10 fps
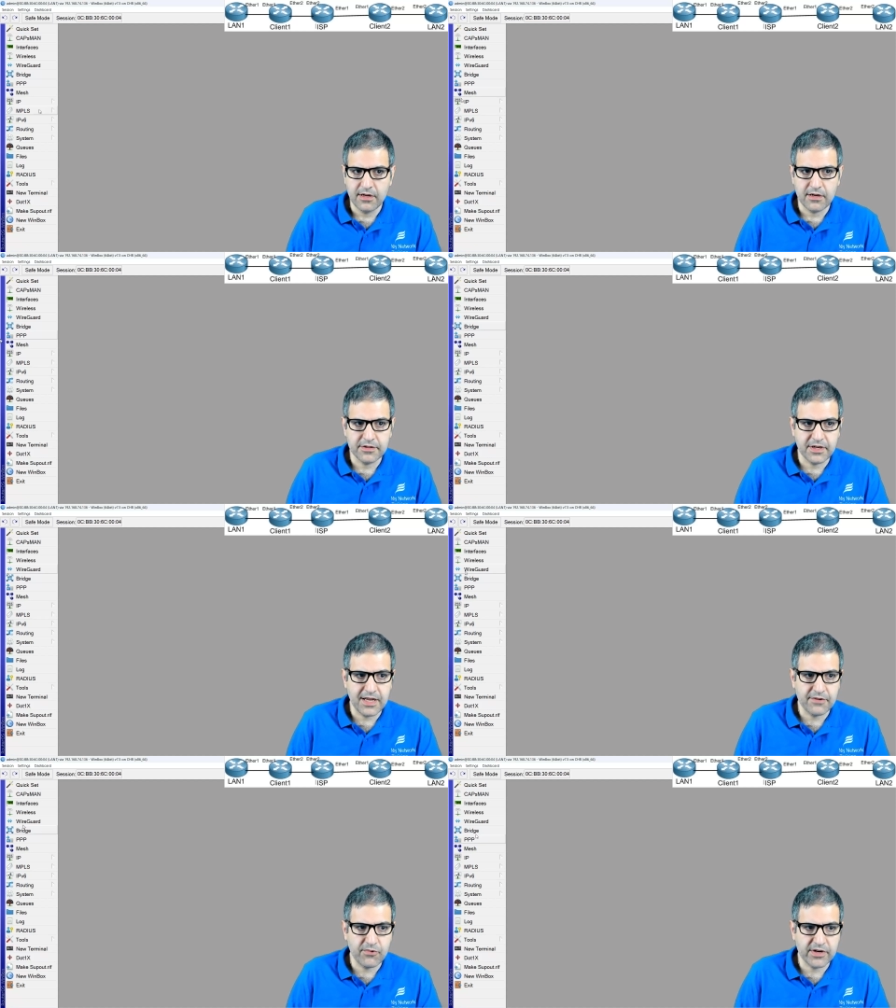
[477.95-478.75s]
on the
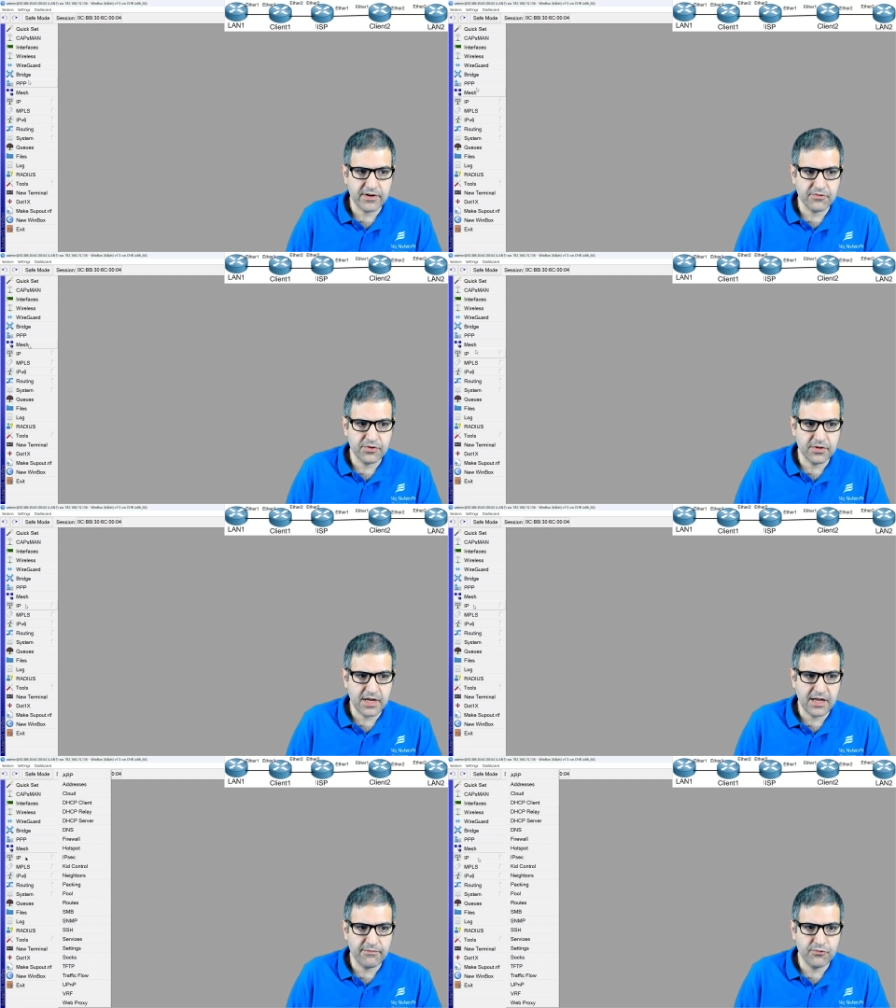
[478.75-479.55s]
LAN 1 router,
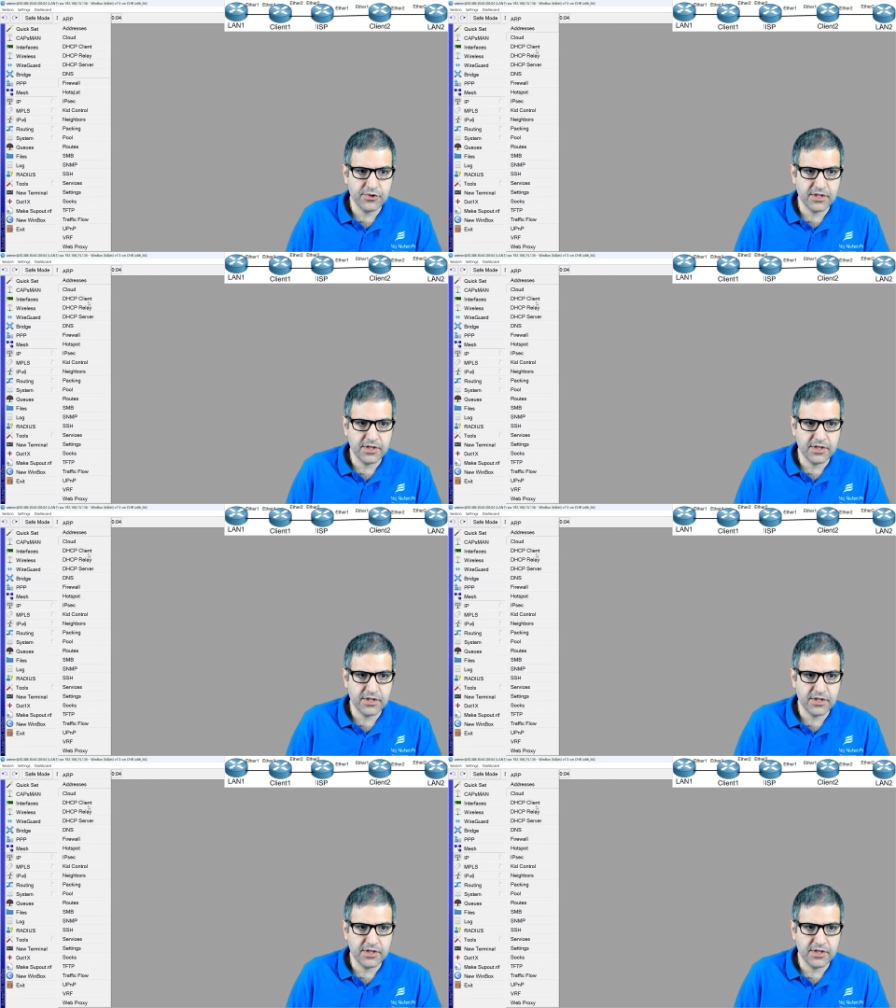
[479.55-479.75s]
I have put